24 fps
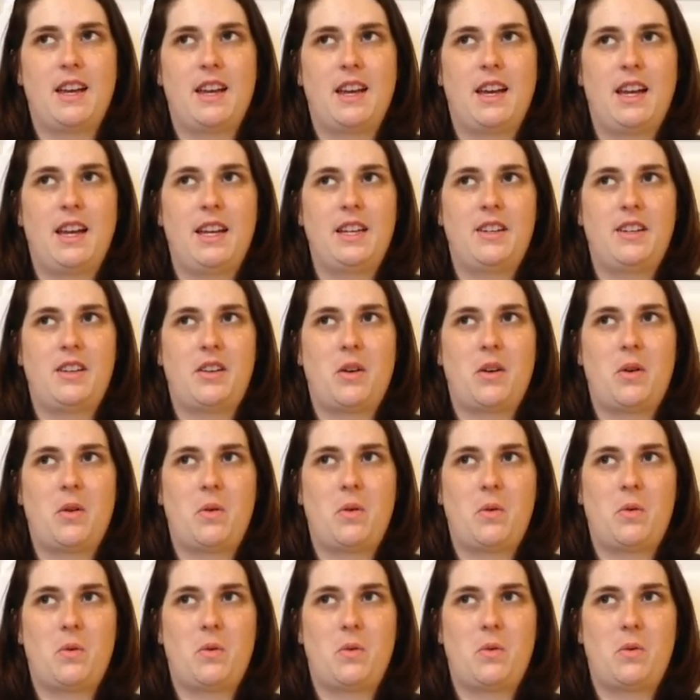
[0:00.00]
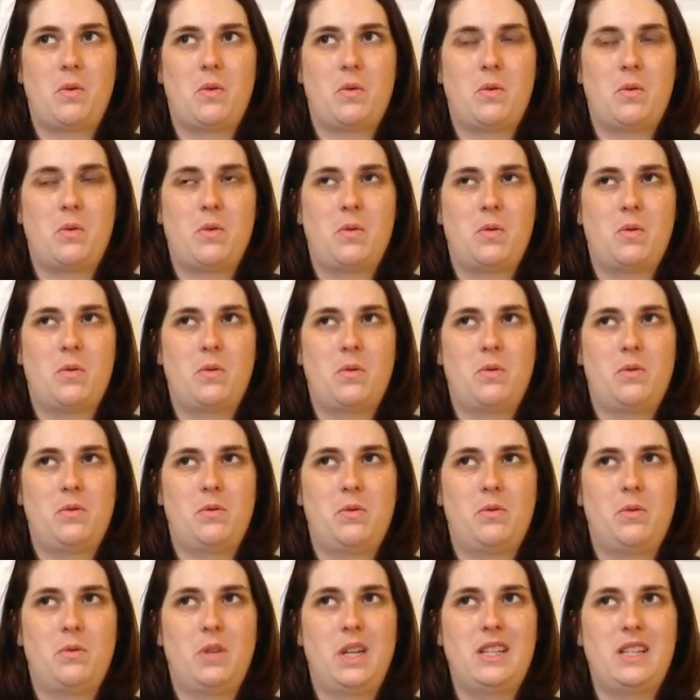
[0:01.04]
I don't
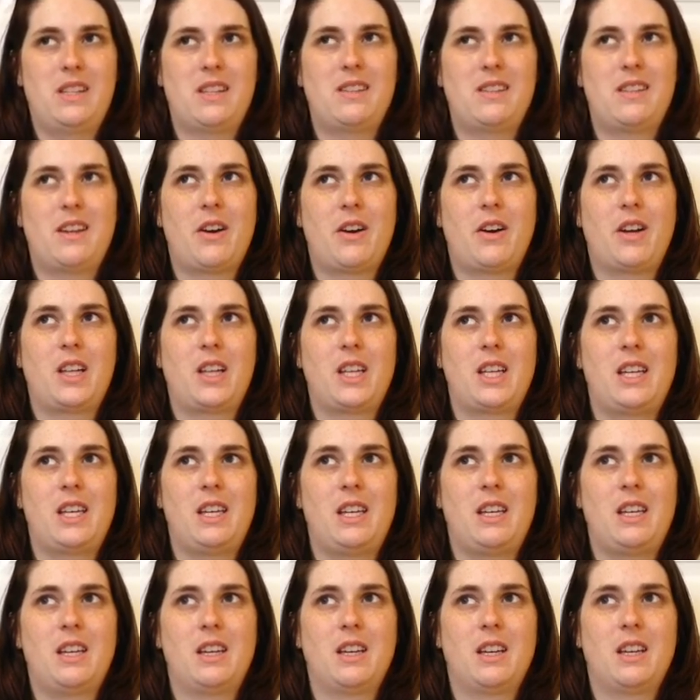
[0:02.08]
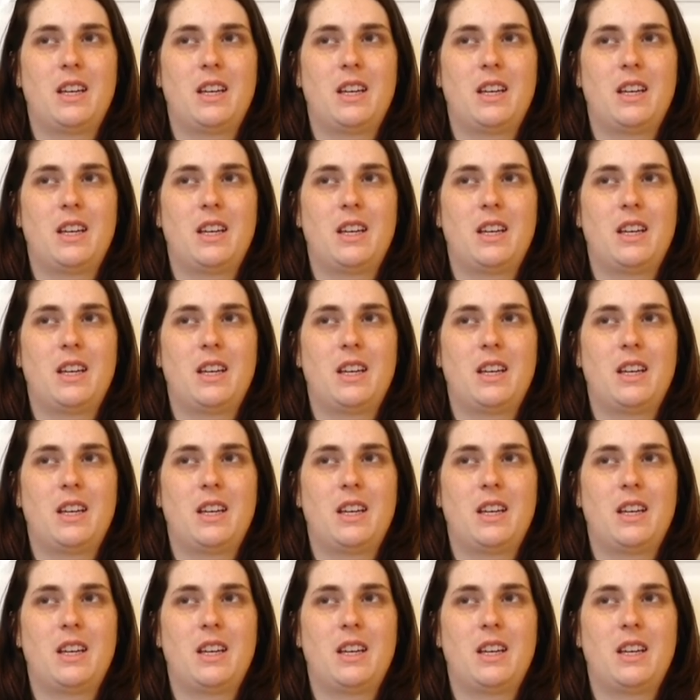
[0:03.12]
necessarily